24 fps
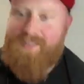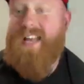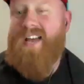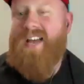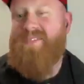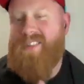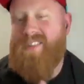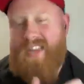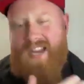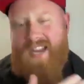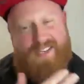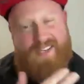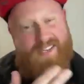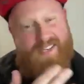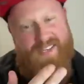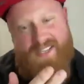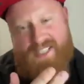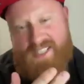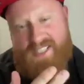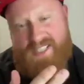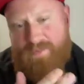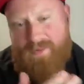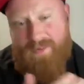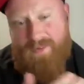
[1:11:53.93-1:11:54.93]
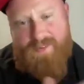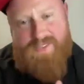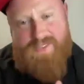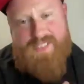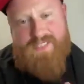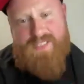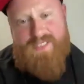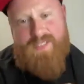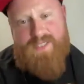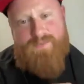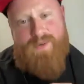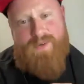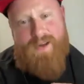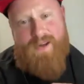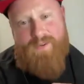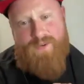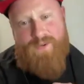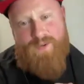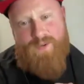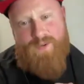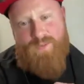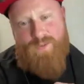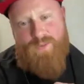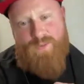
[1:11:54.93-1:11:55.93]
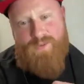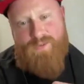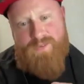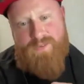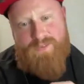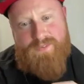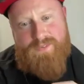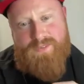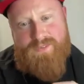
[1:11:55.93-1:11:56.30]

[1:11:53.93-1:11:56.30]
Have you had any experiences in the paranormal?